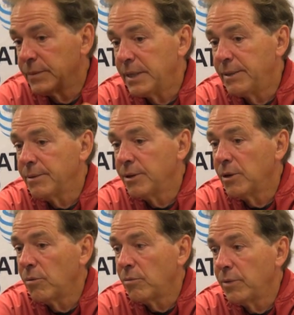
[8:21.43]
then
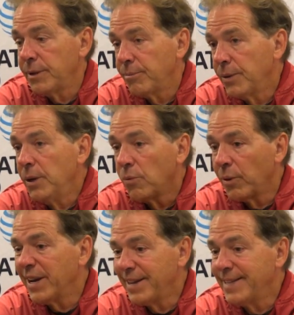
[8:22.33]

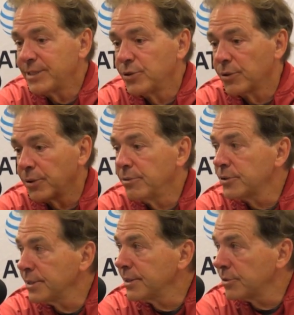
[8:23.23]
we at least took
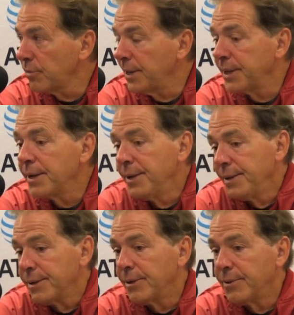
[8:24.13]
those things away.
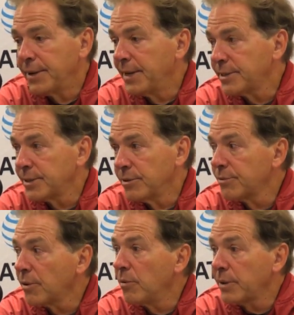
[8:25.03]
That they still
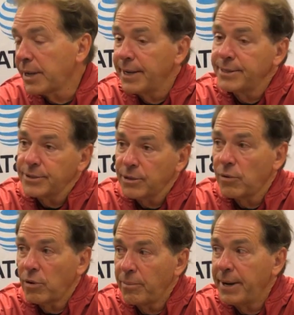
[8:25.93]
throw and catch and the
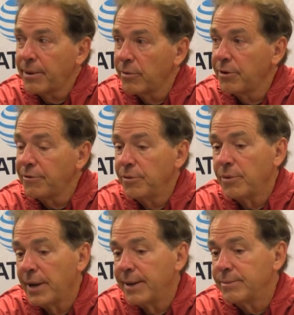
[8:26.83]
quarterback run a few
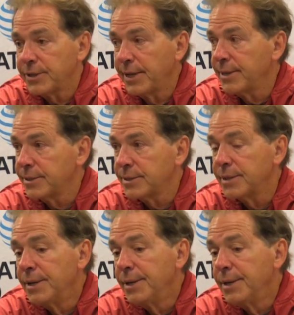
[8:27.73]
times, yes.